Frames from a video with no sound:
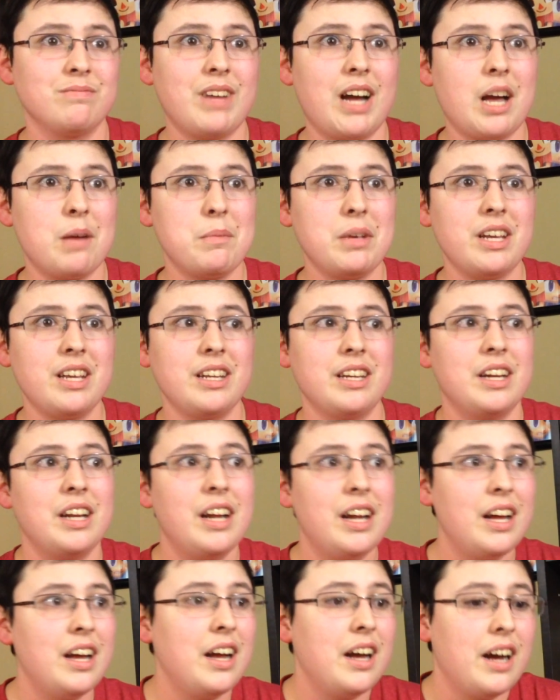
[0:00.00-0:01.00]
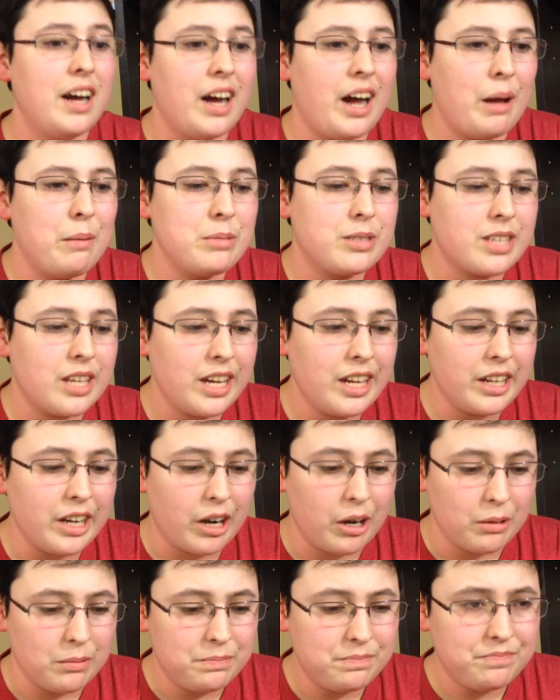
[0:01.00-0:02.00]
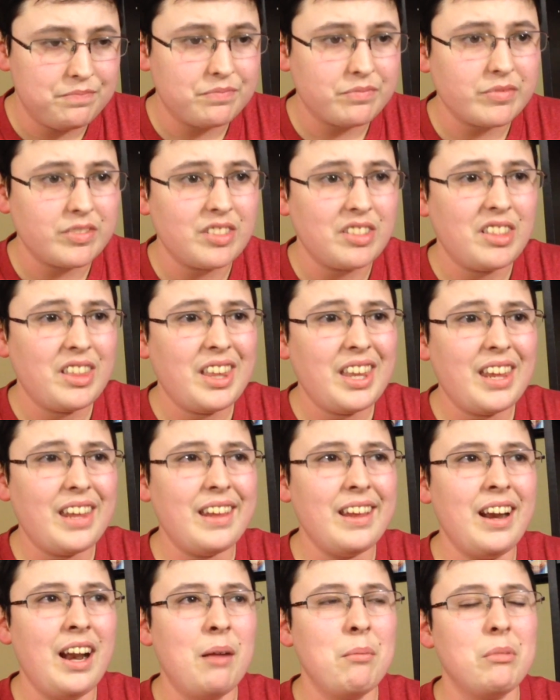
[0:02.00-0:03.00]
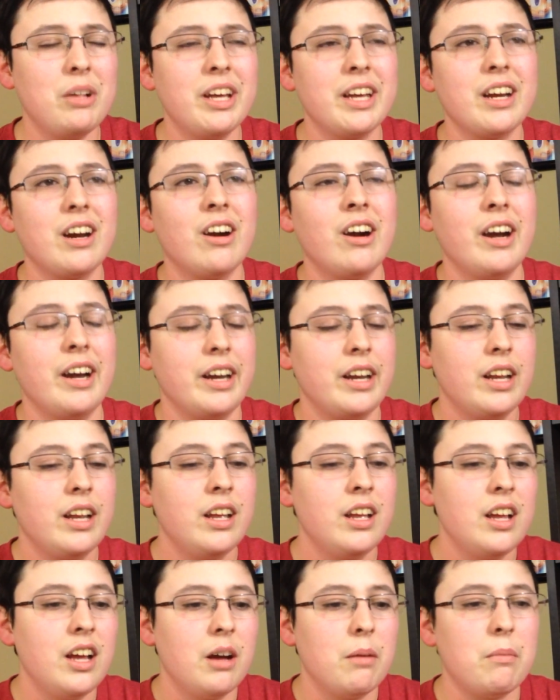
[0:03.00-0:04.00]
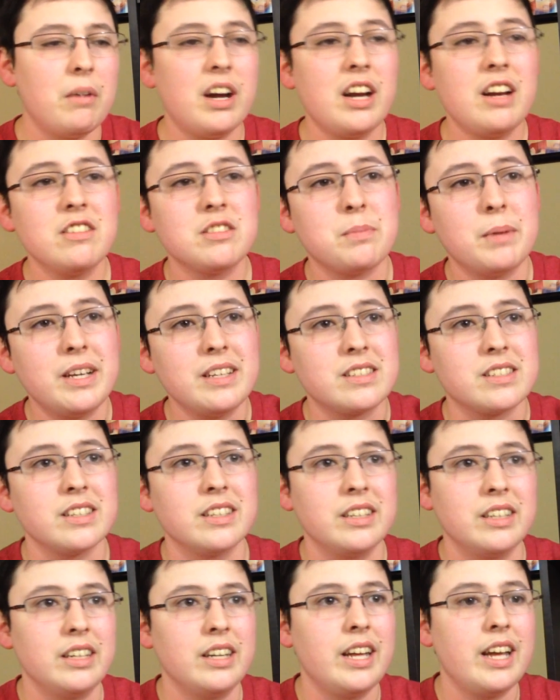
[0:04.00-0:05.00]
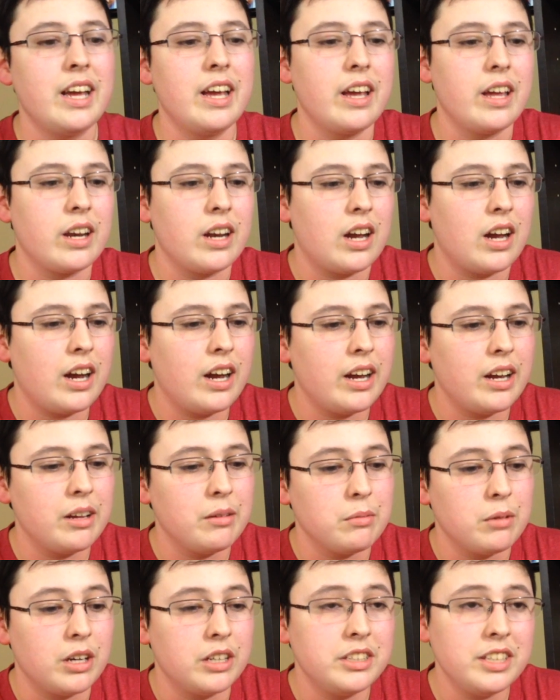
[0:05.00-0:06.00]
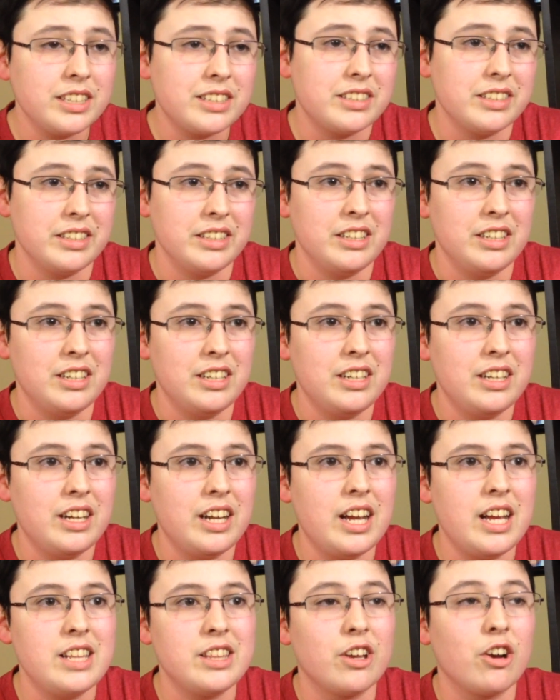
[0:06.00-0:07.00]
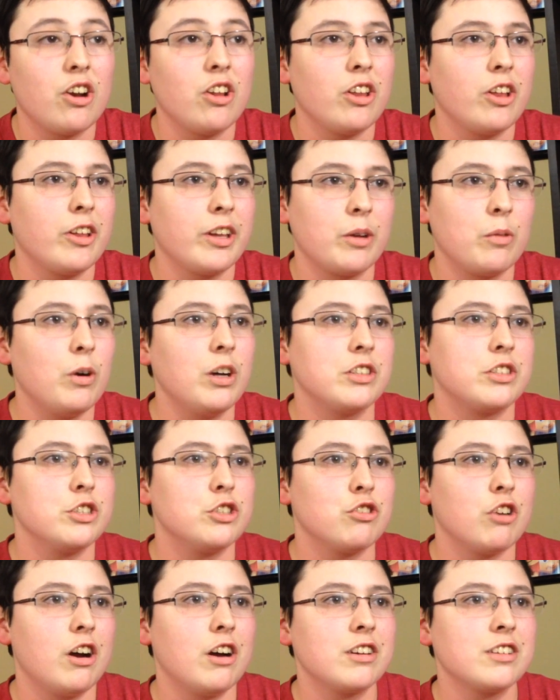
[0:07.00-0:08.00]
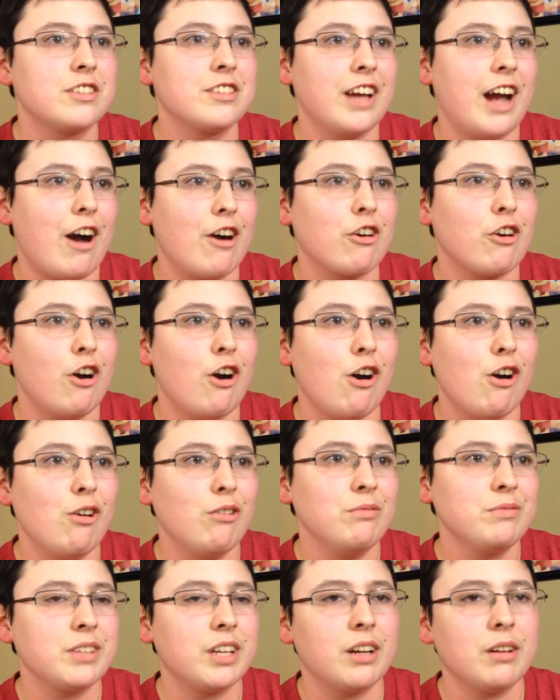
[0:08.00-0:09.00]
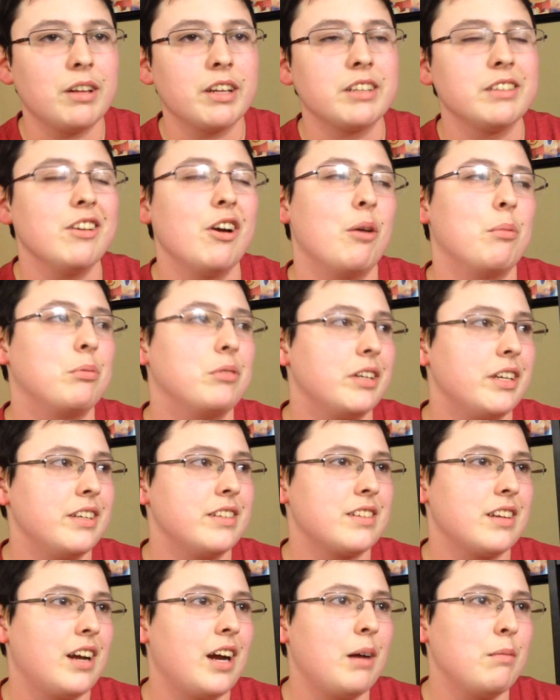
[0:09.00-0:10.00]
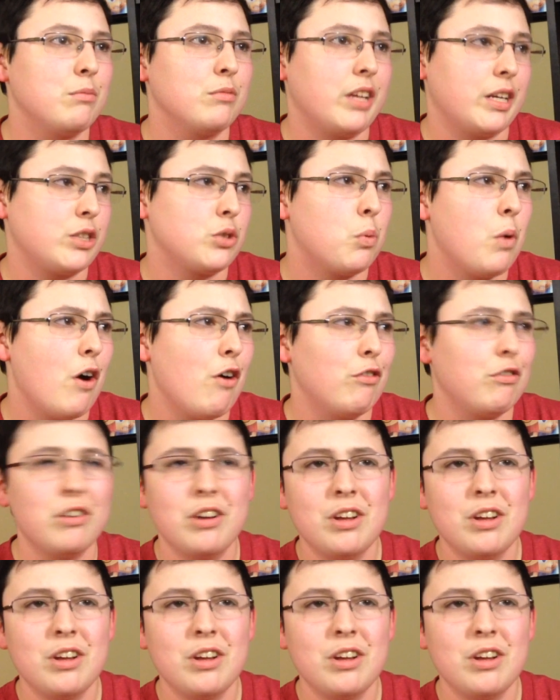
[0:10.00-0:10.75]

I mean, I'm sitting there. I'm like, alright, my name's Mason, and I'm addicted. And they're all like, what, to drugs? Alcohol? You know, like, no, please. I'm like 12.